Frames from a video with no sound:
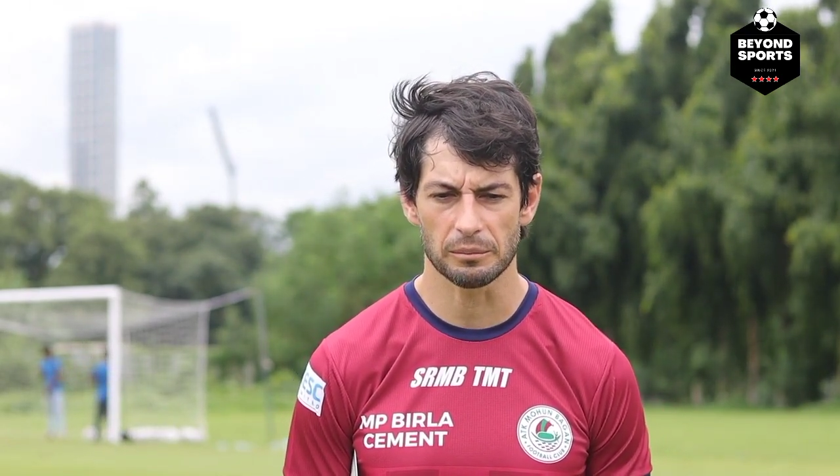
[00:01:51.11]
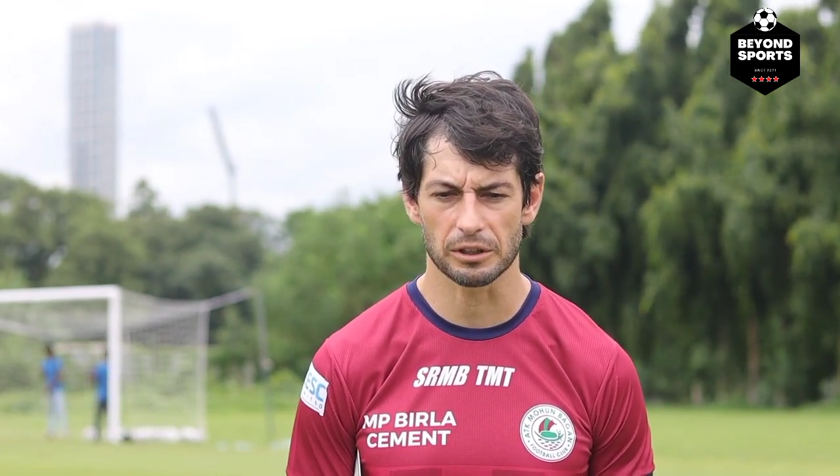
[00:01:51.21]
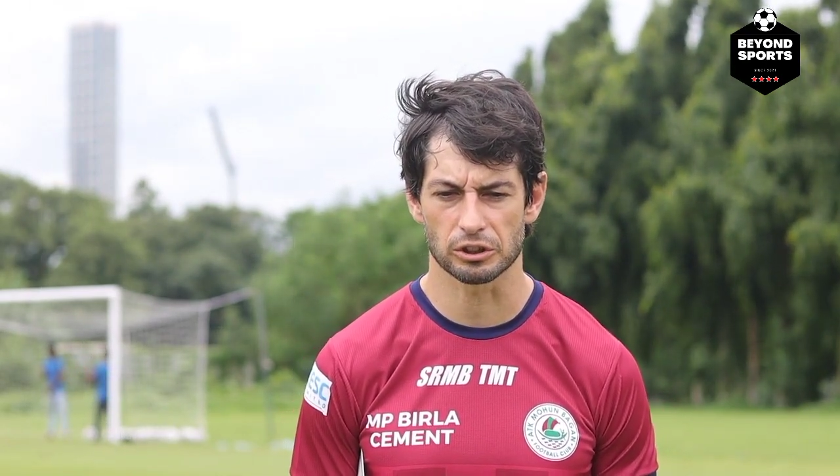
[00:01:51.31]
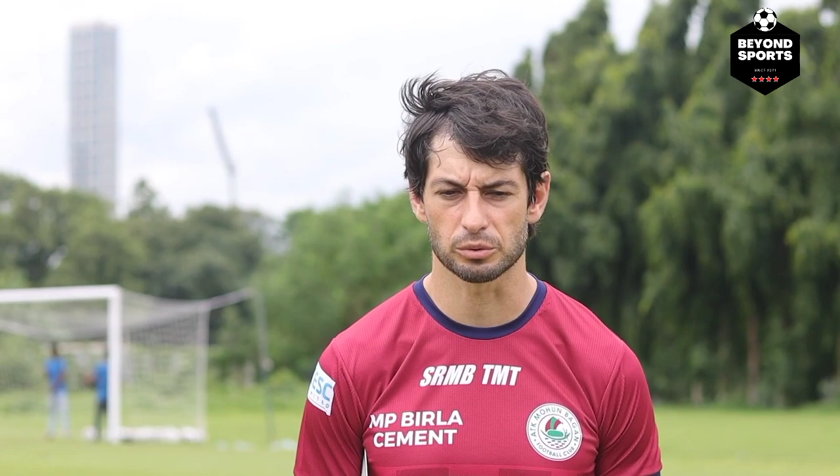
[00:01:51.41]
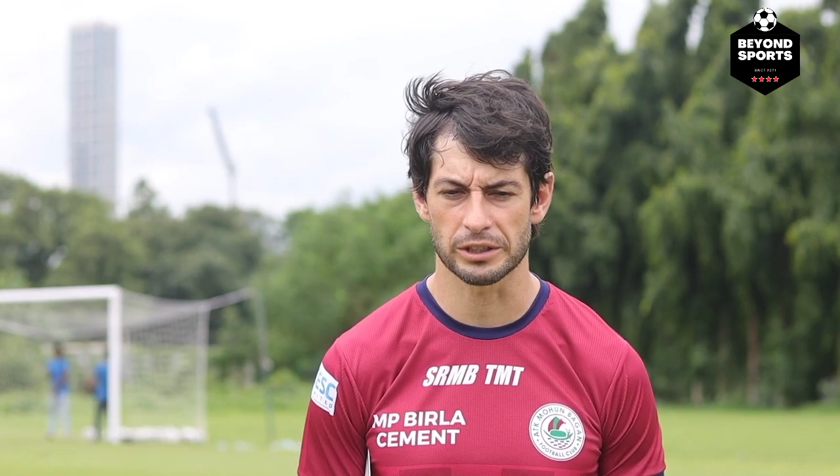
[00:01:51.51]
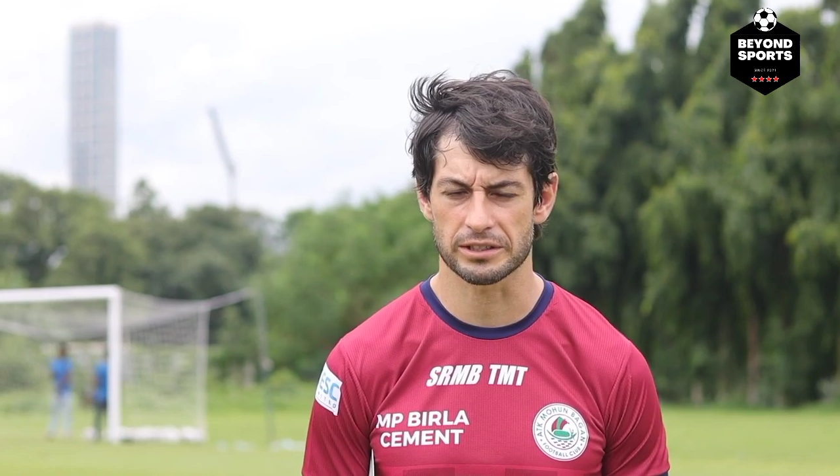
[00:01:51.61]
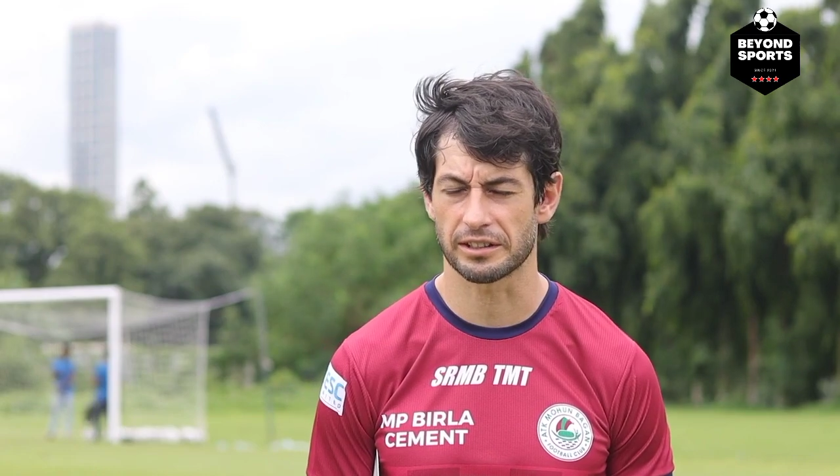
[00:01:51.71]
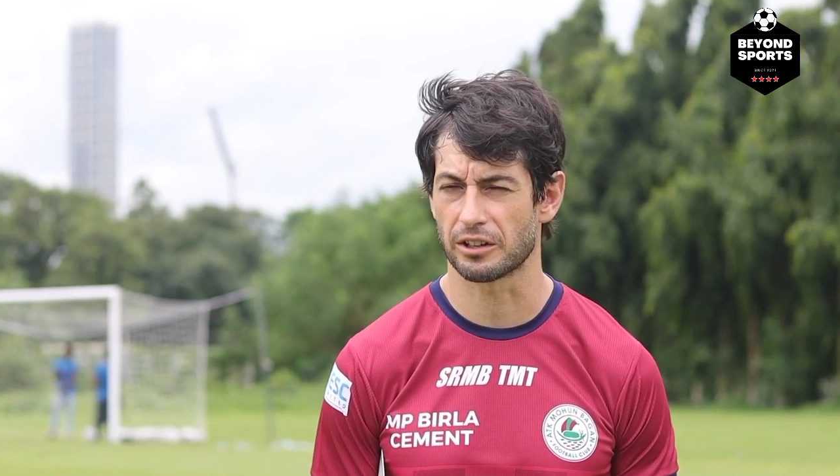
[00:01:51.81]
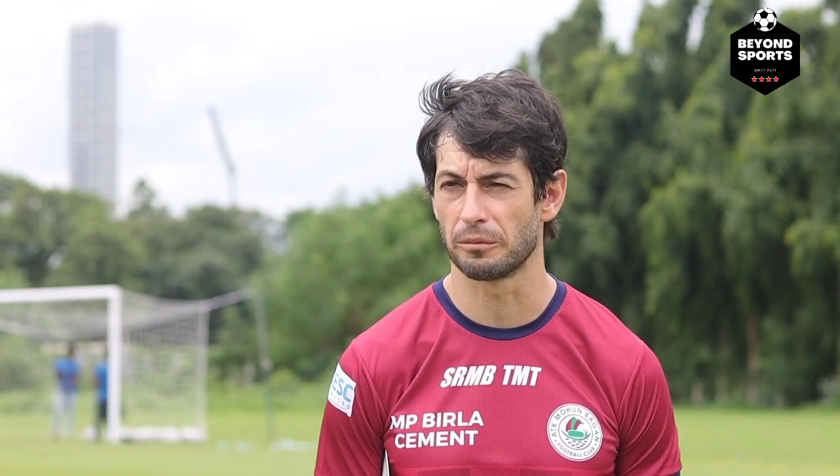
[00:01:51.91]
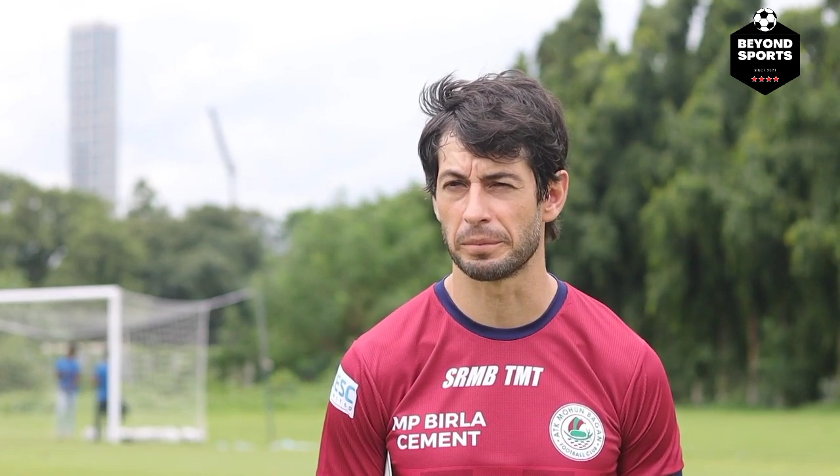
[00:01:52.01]
because we
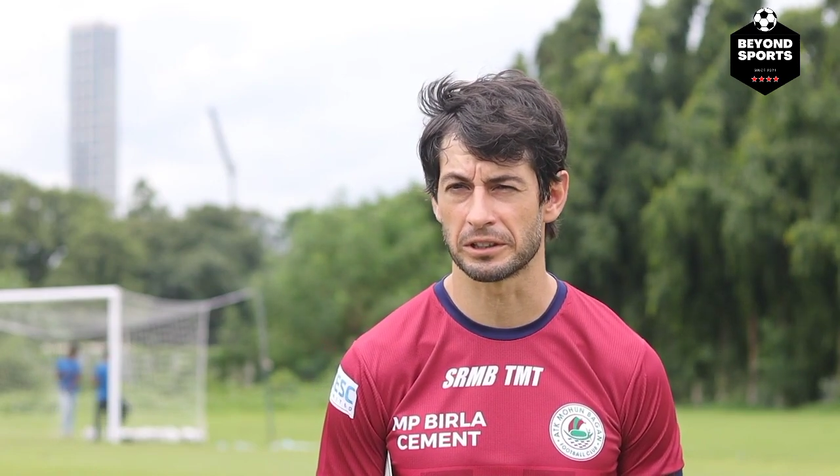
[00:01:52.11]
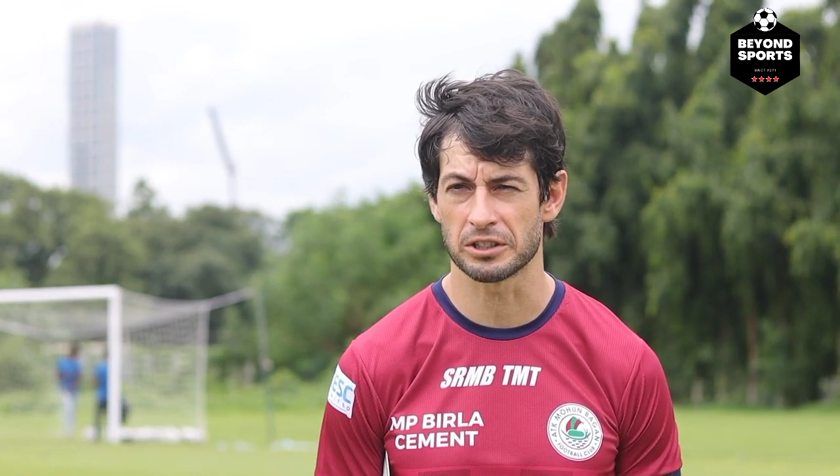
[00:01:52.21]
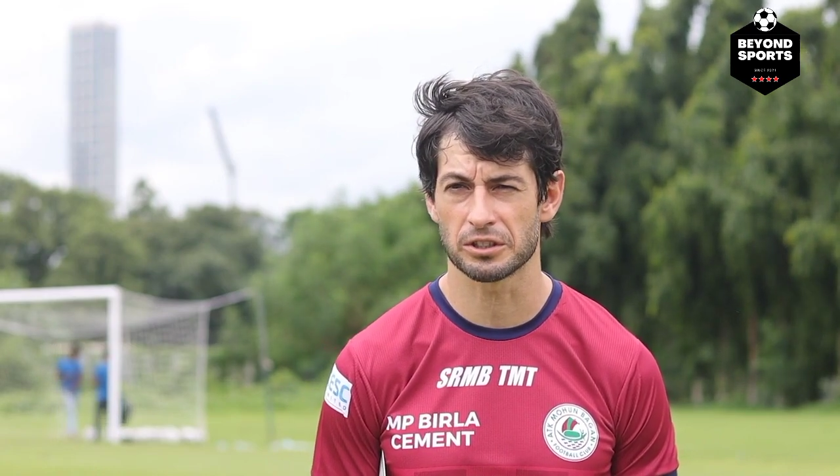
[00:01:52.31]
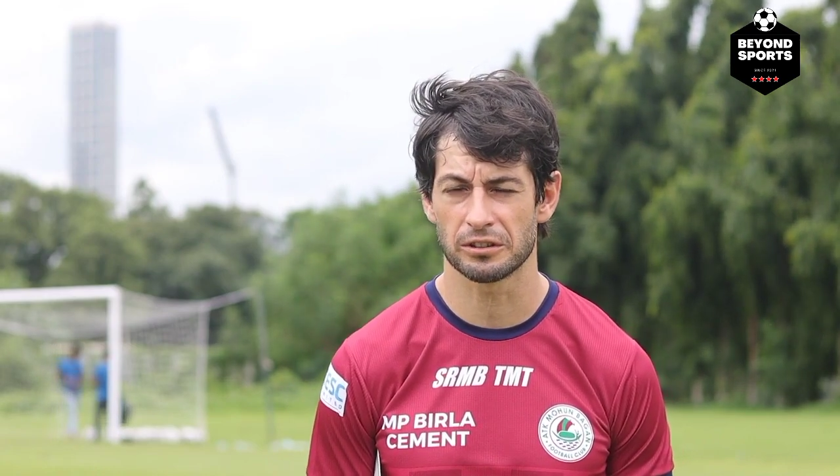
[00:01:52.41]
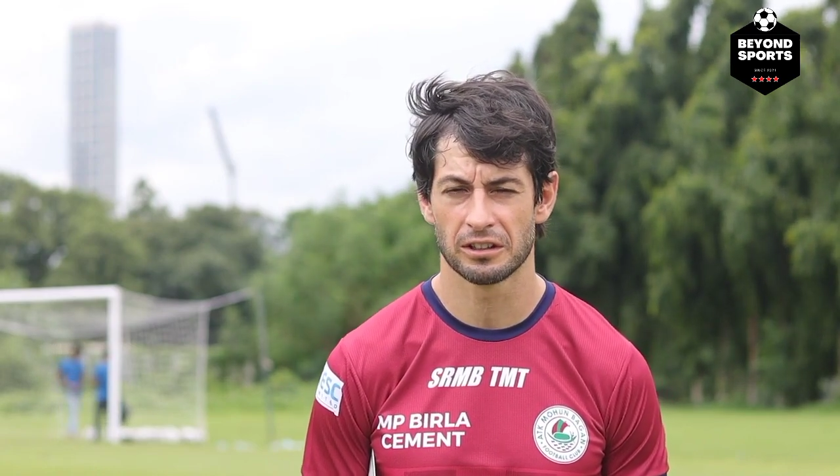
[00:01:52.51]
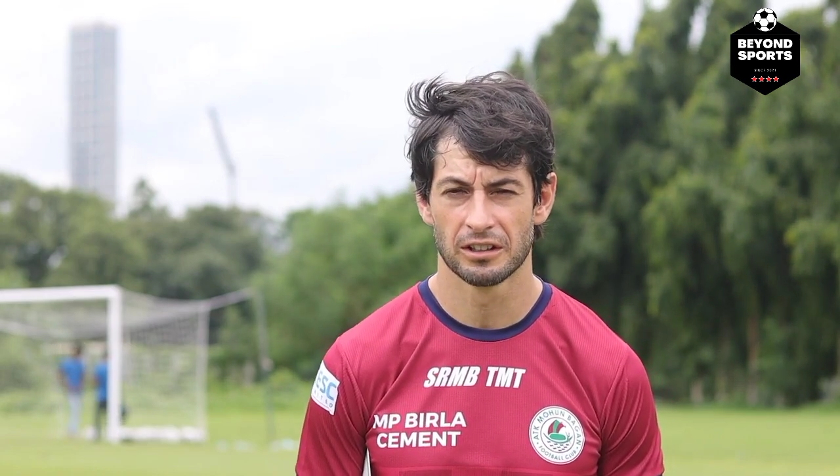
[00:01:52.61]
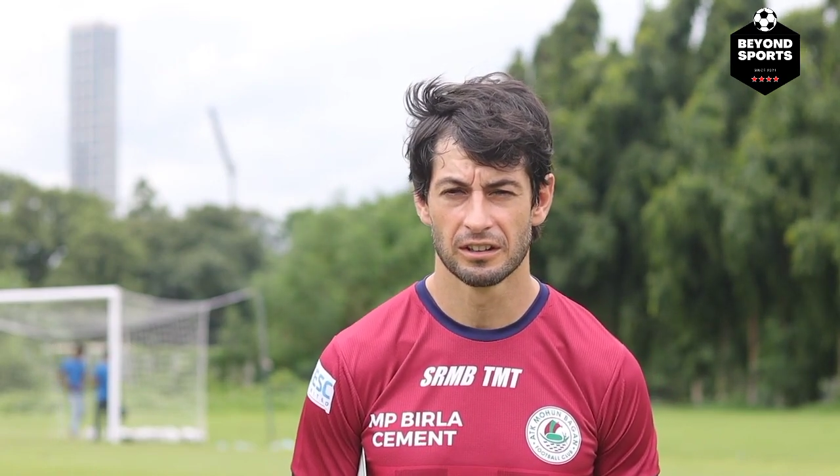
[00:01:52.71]
start the competition,